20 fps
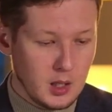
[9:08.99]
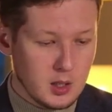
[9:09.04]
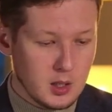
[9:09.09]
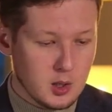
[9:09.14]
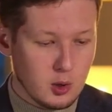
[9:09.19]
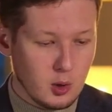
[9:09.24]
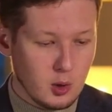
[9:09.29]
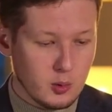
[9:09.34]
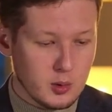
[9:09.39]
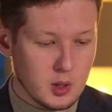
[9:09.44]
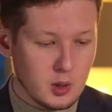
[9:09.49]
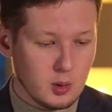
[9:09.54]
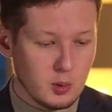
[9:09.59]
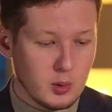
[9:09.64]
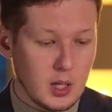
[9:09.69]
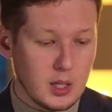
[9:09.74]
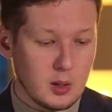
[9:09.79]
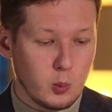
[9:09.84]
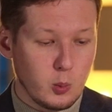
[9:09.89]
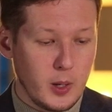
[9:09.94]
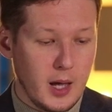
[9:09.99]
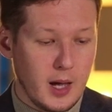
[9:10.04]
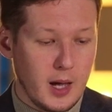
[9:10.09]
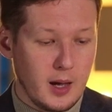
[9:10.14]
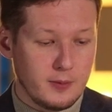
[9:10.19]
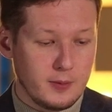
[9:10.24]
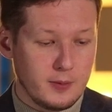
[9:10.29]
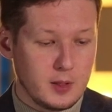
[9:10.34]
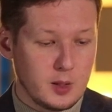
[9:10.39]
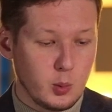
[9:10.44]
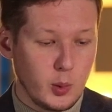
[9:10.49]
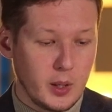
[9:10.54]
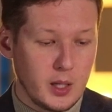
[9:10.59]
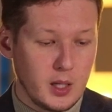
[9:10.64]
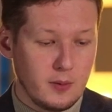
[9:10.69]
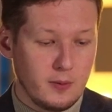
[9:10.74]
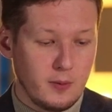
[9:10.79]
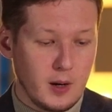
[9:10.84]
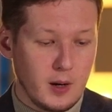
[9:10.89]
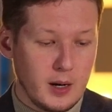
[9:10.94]
It shows you that we have
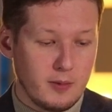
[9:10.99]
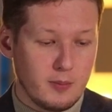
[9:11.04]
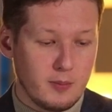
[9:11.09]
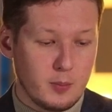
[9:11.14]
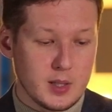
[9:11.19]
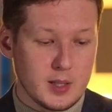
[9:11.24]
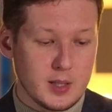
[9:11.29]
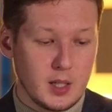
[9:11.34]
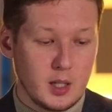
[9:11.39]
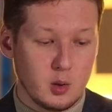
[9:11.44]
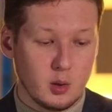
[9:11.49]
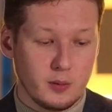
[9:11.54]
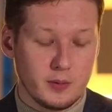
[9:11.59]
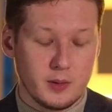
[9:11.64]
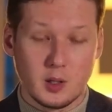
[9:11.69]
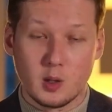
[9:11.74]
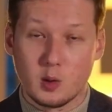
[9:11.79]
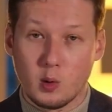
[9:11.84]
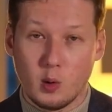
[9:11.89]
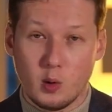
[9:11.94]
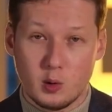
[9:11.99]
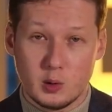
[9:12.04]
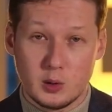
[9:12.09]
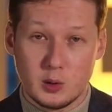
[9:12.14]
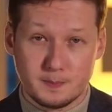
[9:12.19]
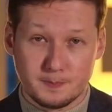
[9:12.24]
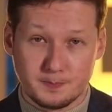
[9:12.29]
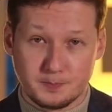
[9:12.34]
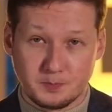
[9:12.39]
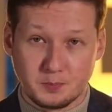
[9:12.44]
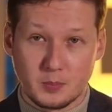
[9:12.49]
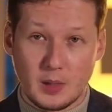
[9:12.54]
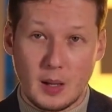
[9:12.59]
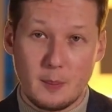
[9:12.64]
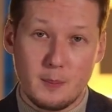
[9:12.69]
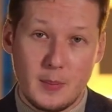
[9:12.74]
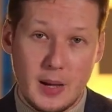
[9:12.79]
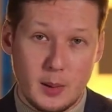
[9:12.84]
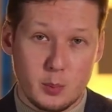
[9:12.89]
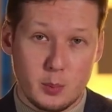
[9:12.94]
25% of the code
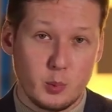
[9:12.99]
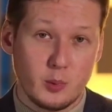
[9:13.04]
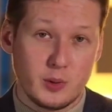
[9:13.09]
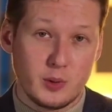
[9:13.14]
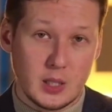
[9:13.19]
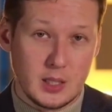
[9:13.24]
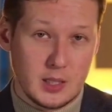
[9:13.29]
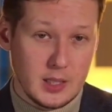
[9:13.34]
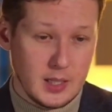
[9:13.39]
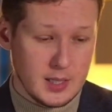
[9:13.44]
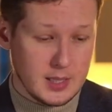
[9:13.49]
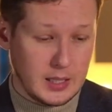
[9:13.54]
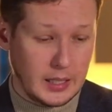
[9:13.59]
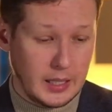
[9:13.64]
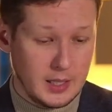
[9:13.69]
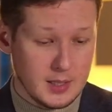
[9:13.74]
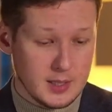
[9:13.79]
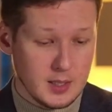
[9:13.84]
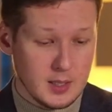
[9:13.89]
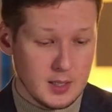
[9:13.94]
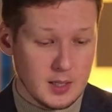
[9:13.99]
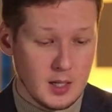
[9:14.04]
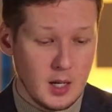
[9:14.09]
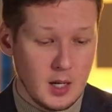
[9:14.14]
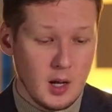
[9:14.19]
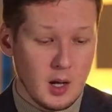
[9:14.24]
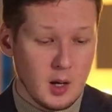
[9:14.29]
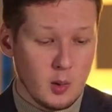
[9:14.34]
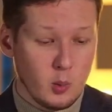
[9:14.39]
mapped with the test cases.